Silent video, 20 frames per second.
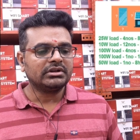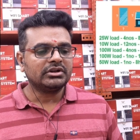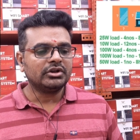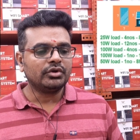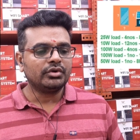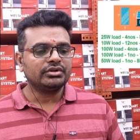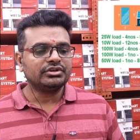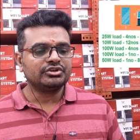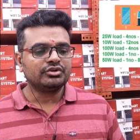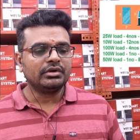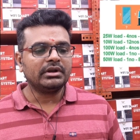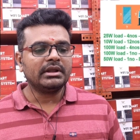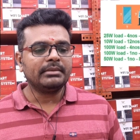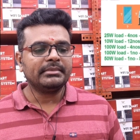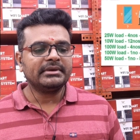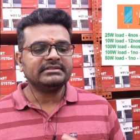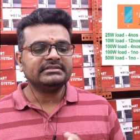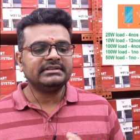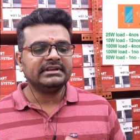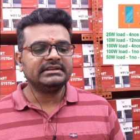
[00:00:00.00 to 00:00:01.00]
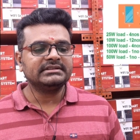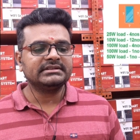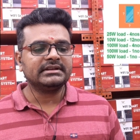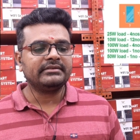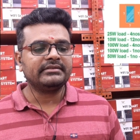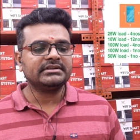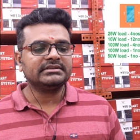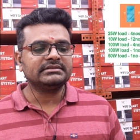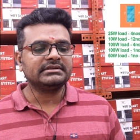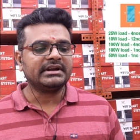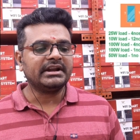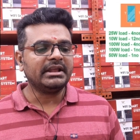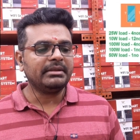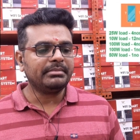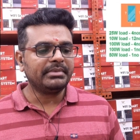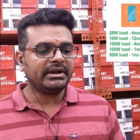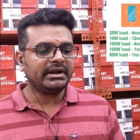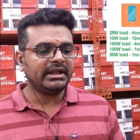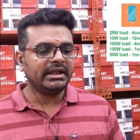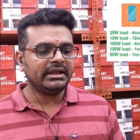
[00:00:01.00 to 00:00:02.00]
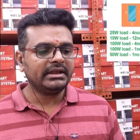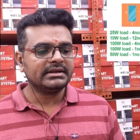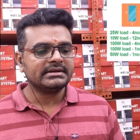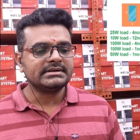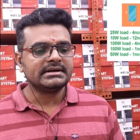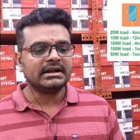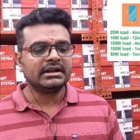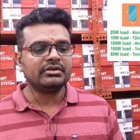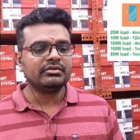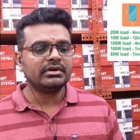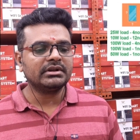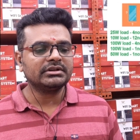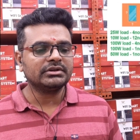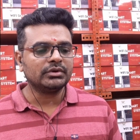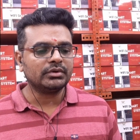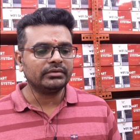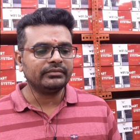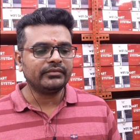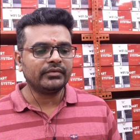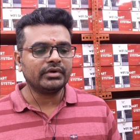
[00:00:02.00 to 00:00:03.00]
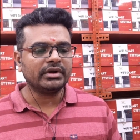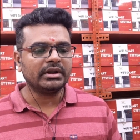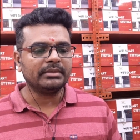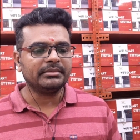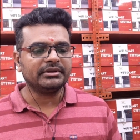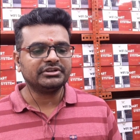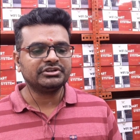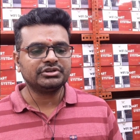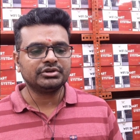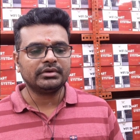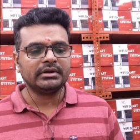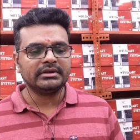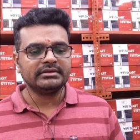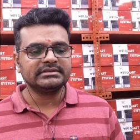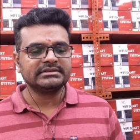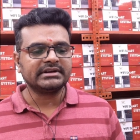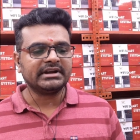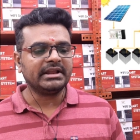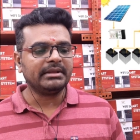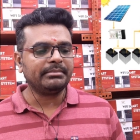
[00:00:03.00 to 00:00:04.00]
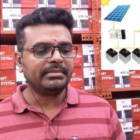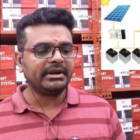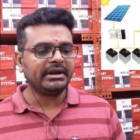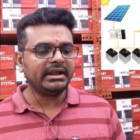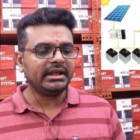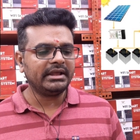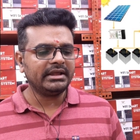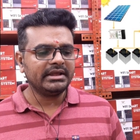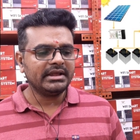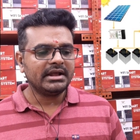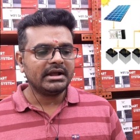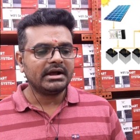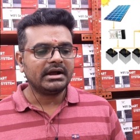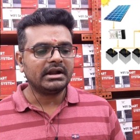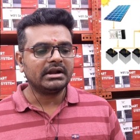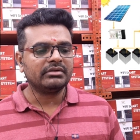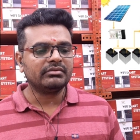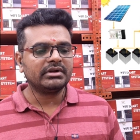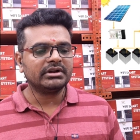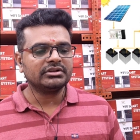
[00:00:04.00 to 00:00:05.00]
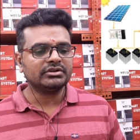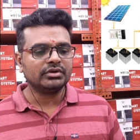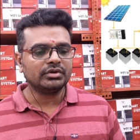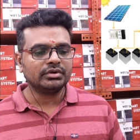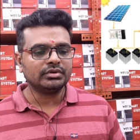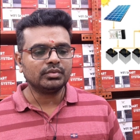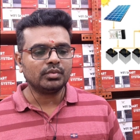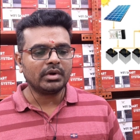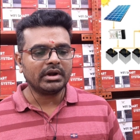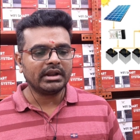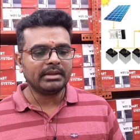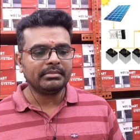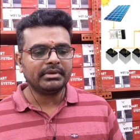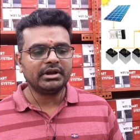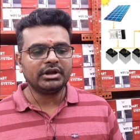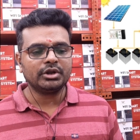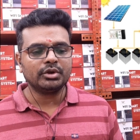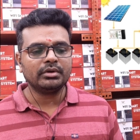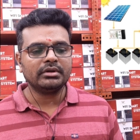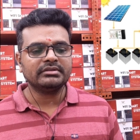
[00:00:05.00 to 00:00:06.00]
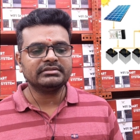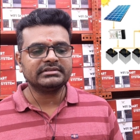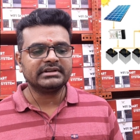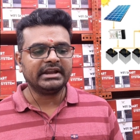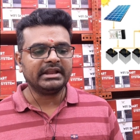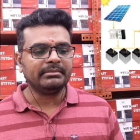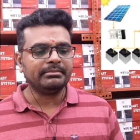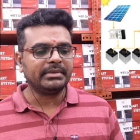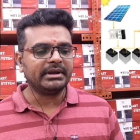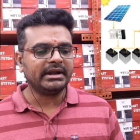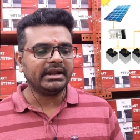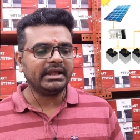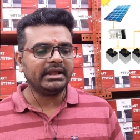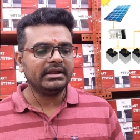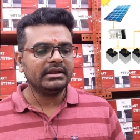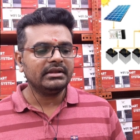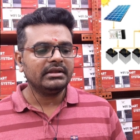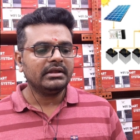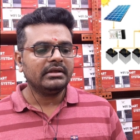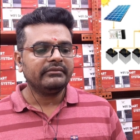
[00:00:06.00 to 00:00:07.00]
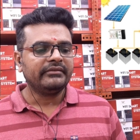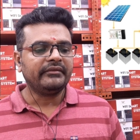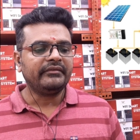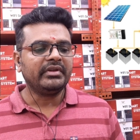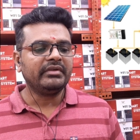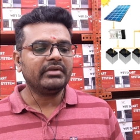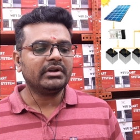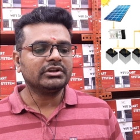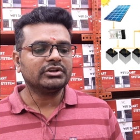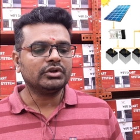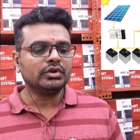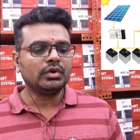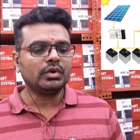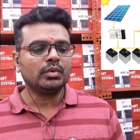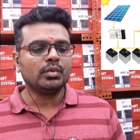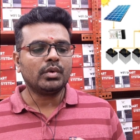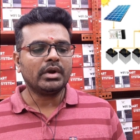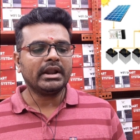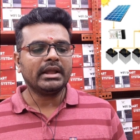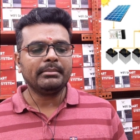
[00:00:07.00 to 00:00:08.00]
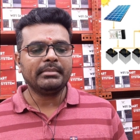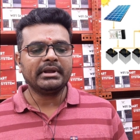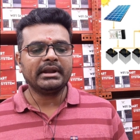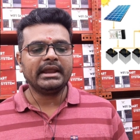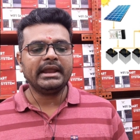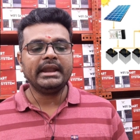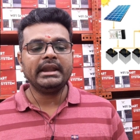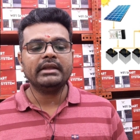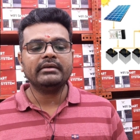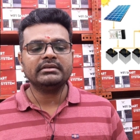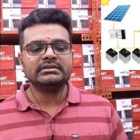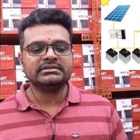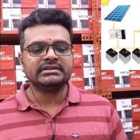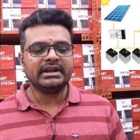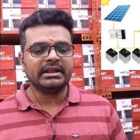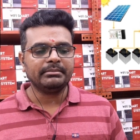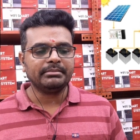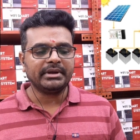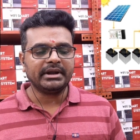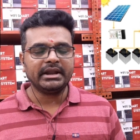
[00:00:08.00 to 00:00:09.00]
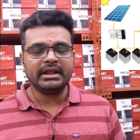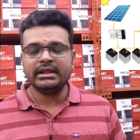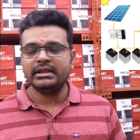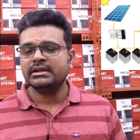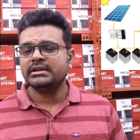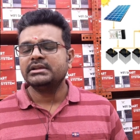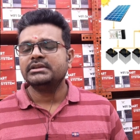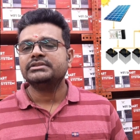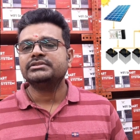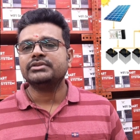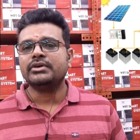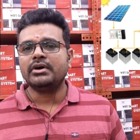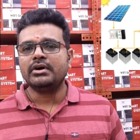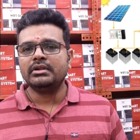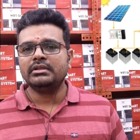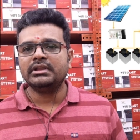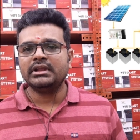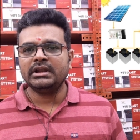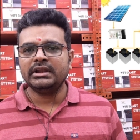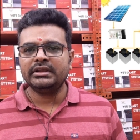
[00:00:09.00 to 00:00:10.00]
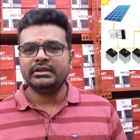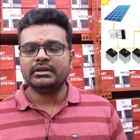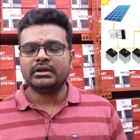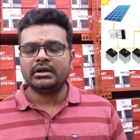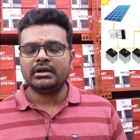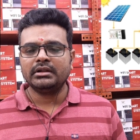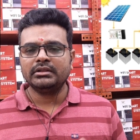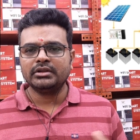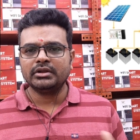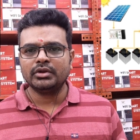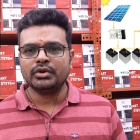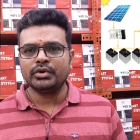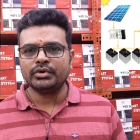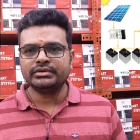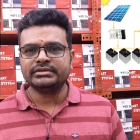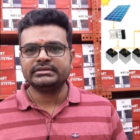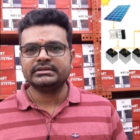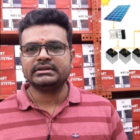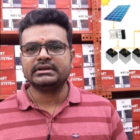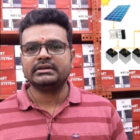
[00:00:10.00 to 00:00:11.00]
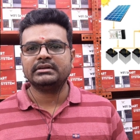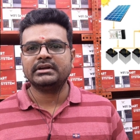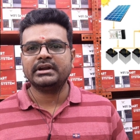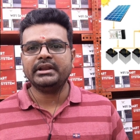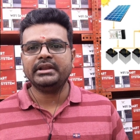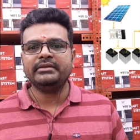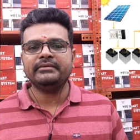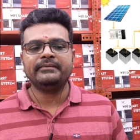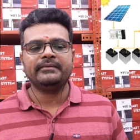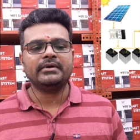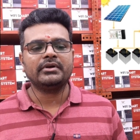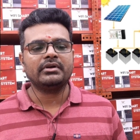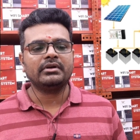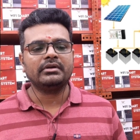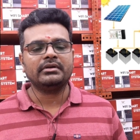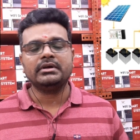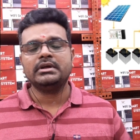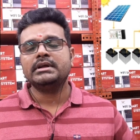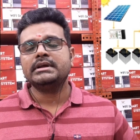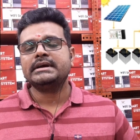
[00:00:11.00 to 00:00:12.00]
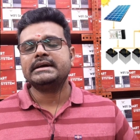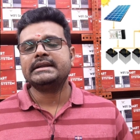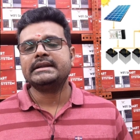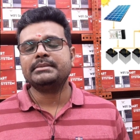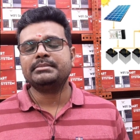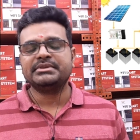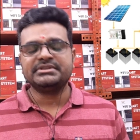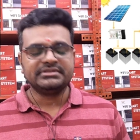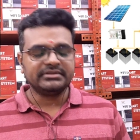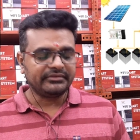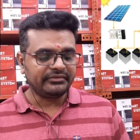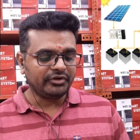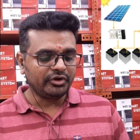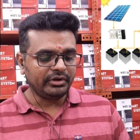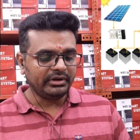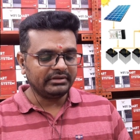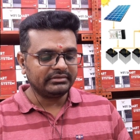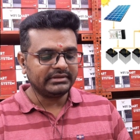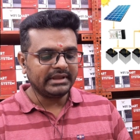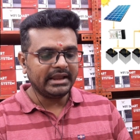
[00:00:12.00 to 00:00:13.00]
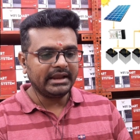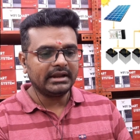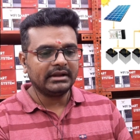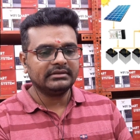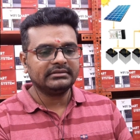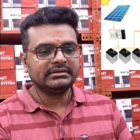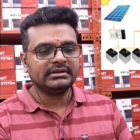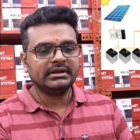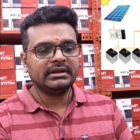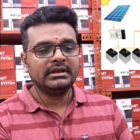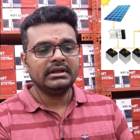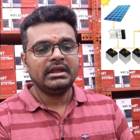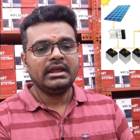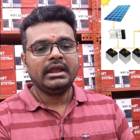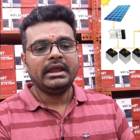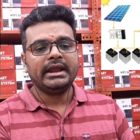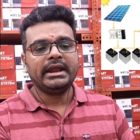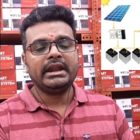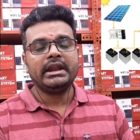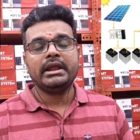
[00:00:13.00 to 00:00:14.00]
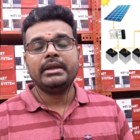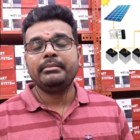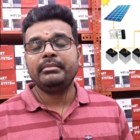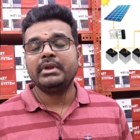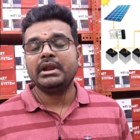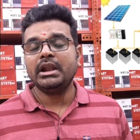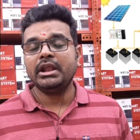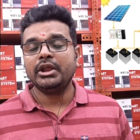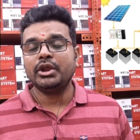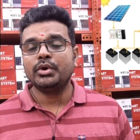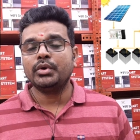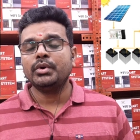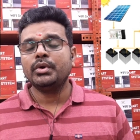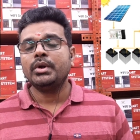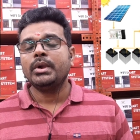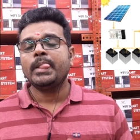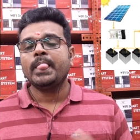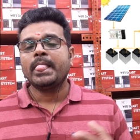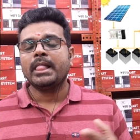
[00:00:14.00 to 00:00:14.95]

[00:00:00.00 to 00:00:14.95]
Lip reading: watts load, 12 numbers, 6 hours running per day, 100 watts load, 4 numbers, 12 hours running per day, 100 watts load, 1 number, 12 hours running per day, 50 watts load, 1 number, 8 hours running per day. So all the loads are running for 100% of duty cycles. Again, I am telling you,